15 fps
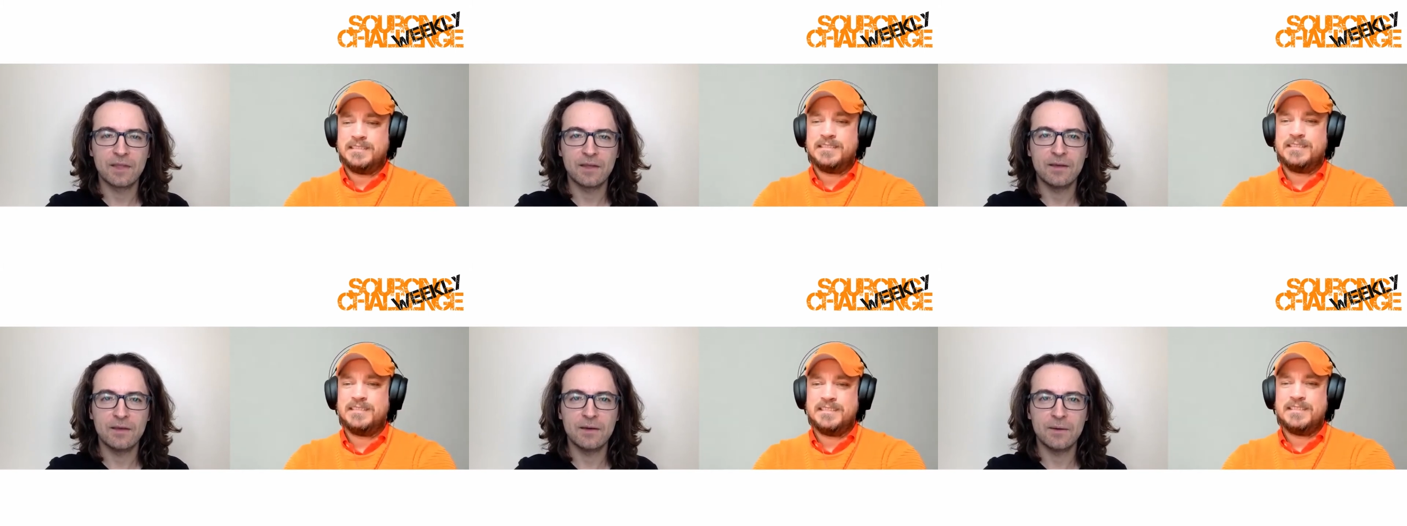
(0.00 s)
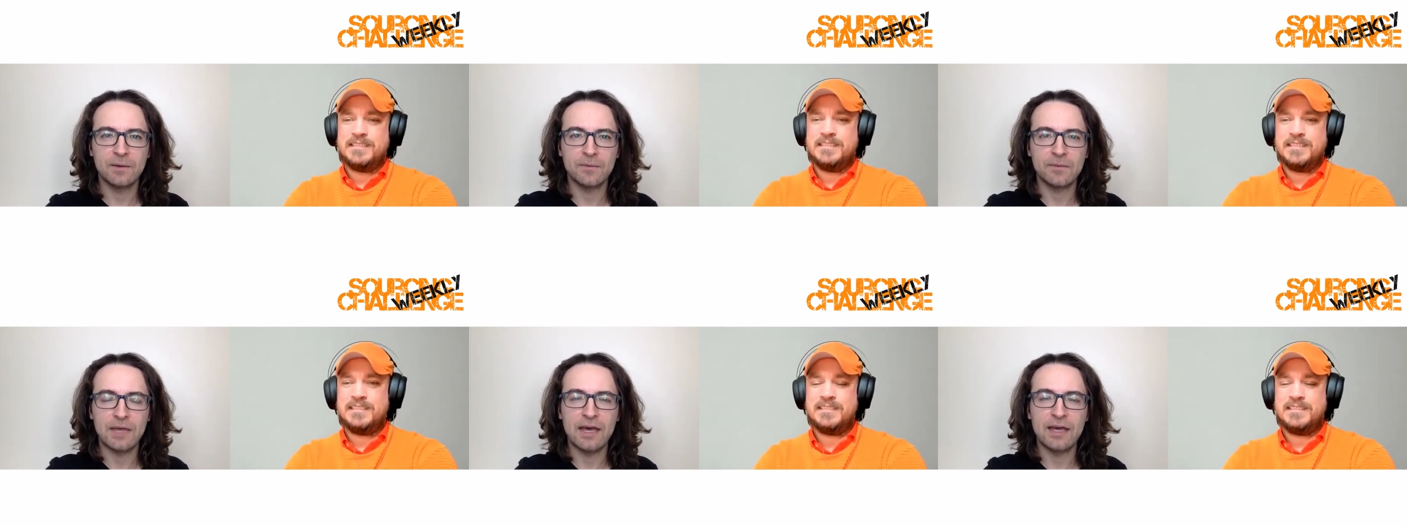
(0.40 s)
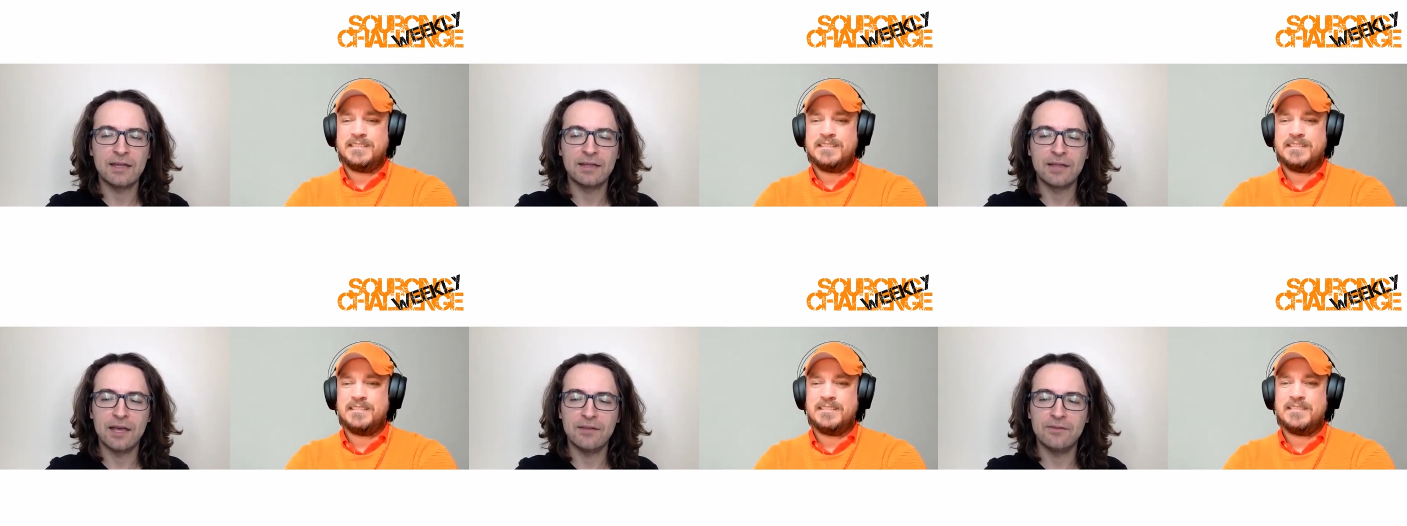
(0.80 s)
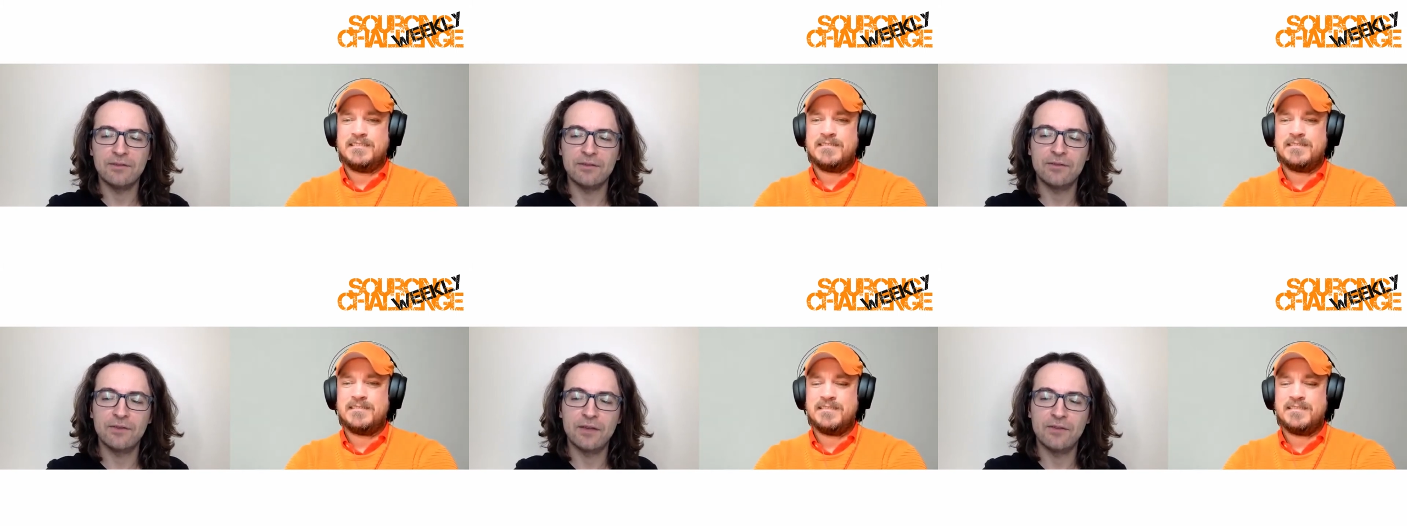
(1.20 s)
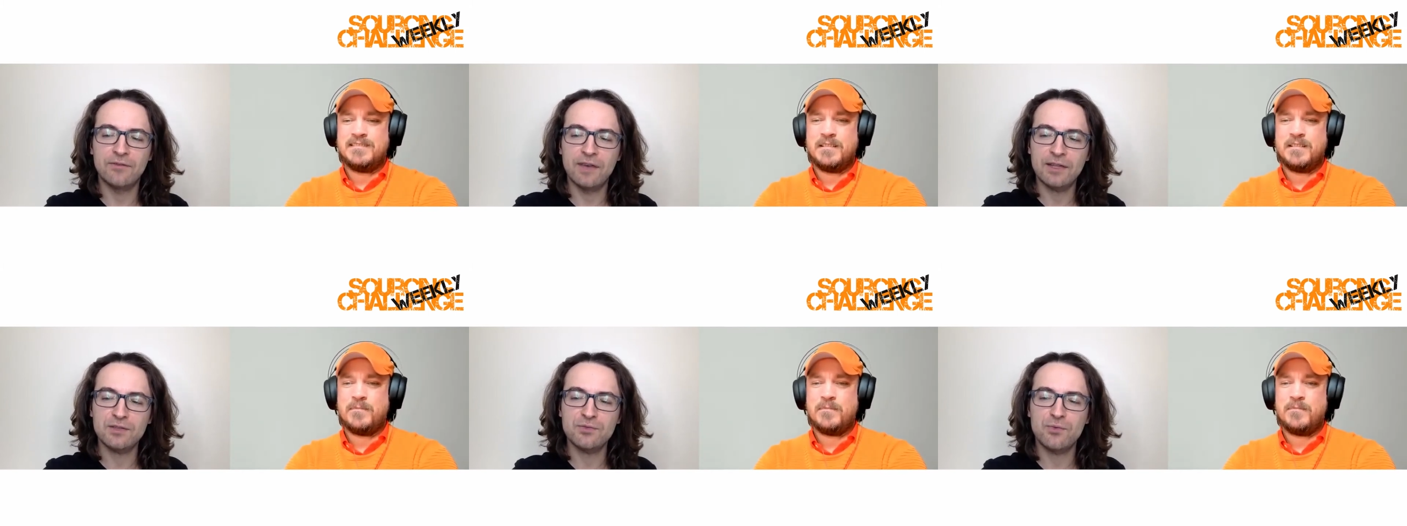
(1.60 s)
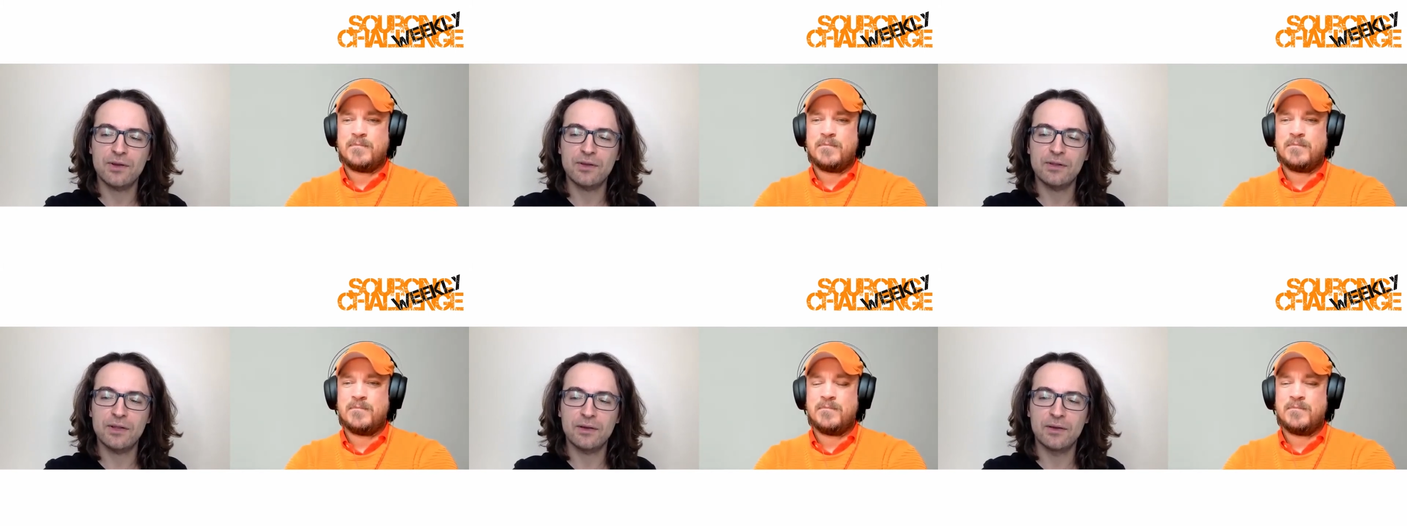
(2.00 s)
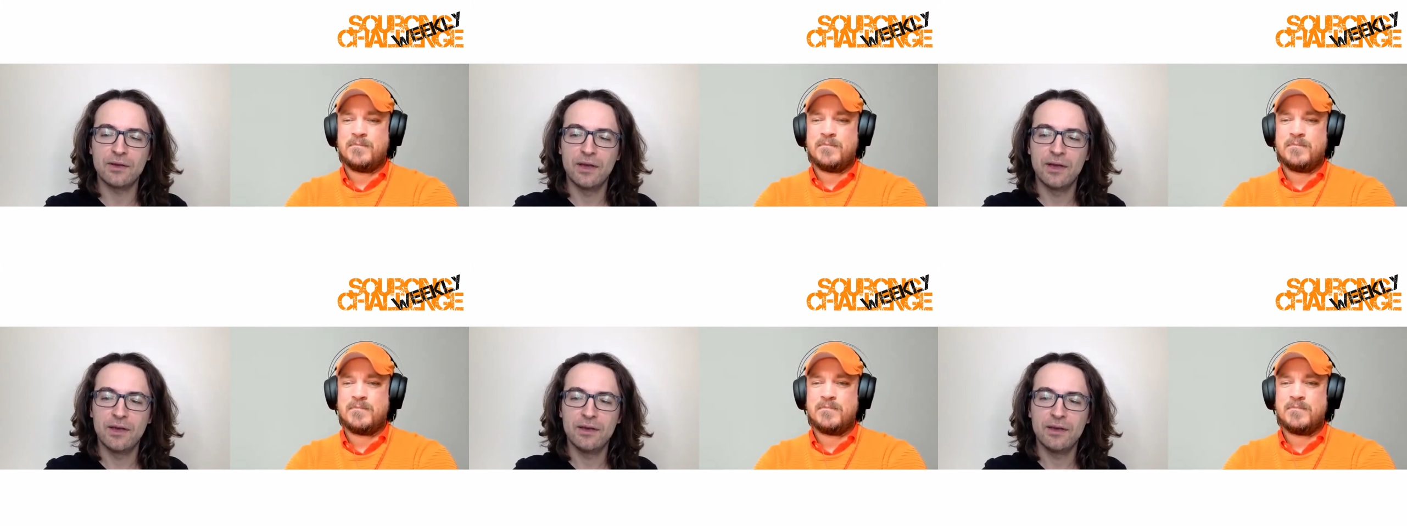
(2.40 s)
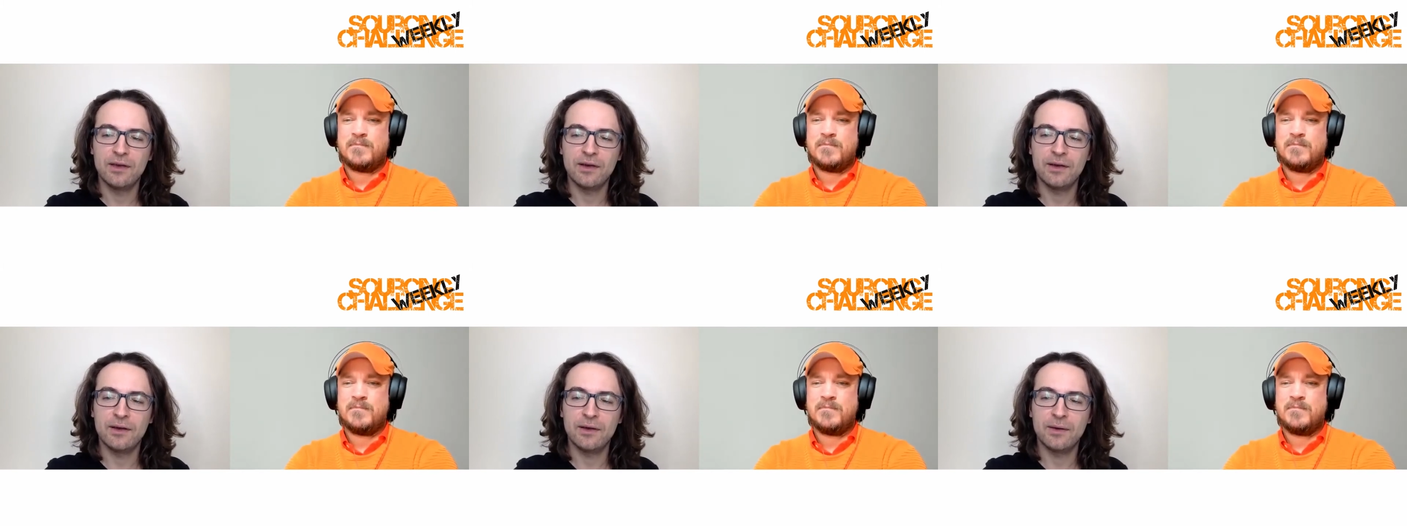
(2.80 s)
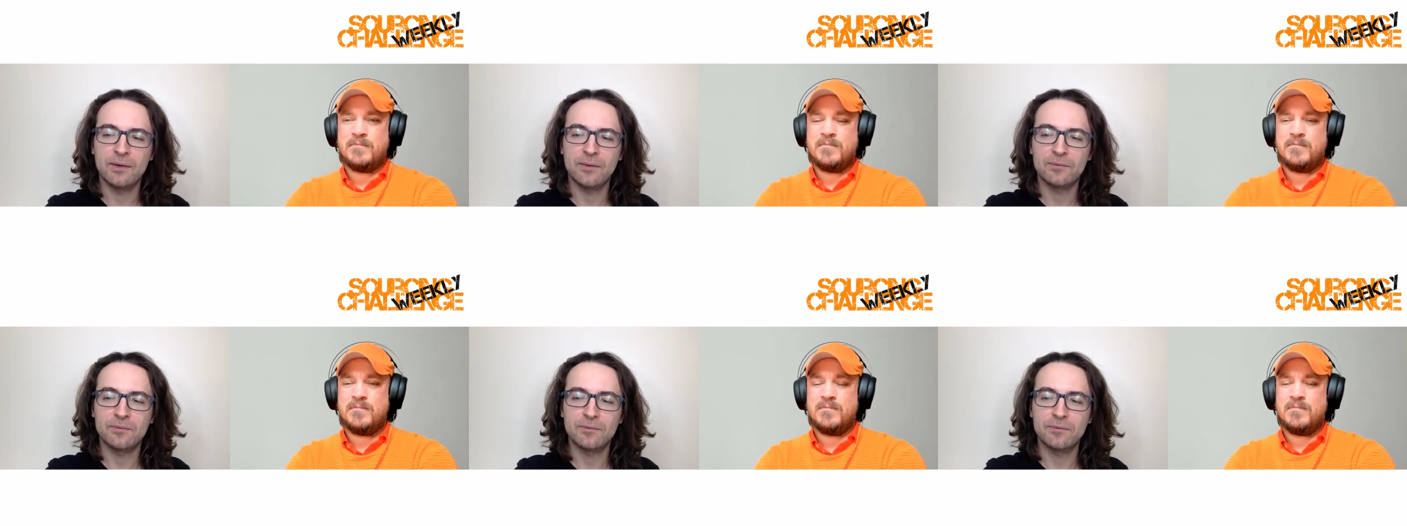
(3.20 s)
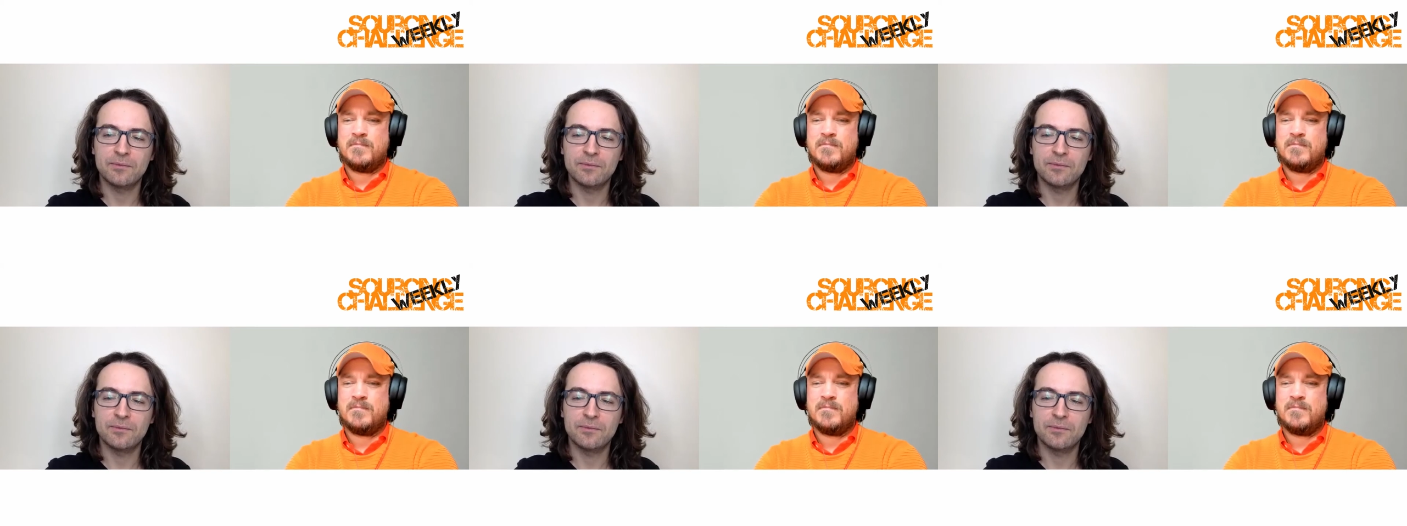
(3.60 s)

Speaker 1: Yeah, and and and that's why like um,